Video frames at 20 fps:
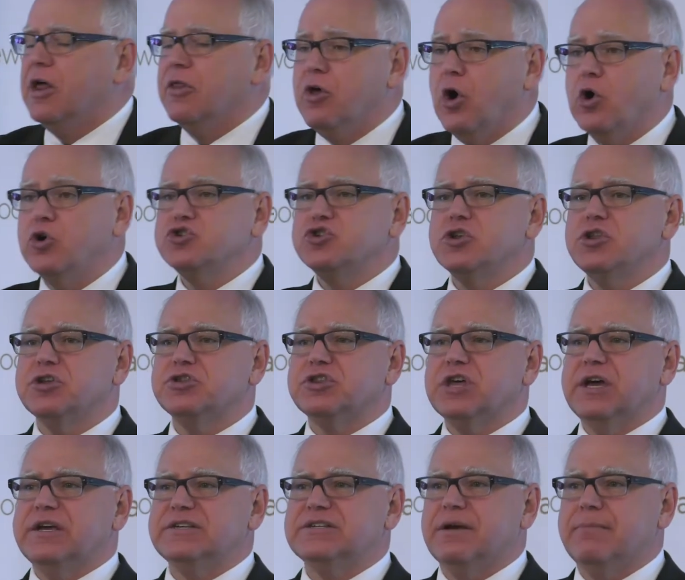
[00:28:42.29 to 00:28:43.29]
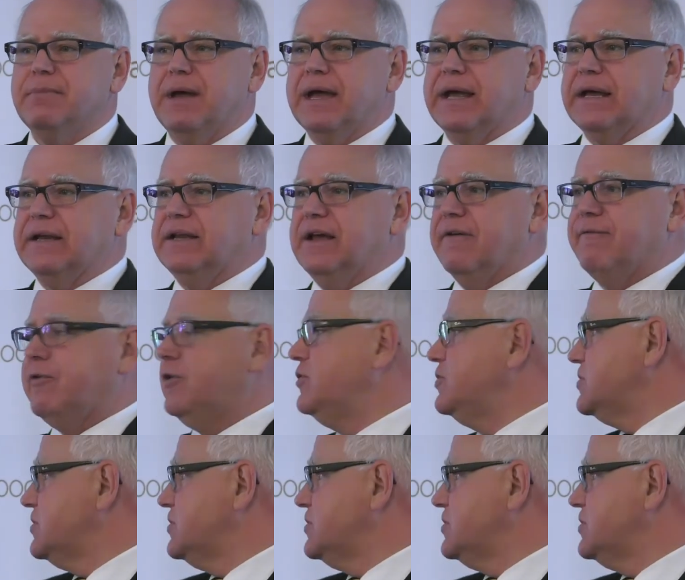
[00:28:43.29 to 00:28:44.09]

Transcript: Those are the things that make a difference.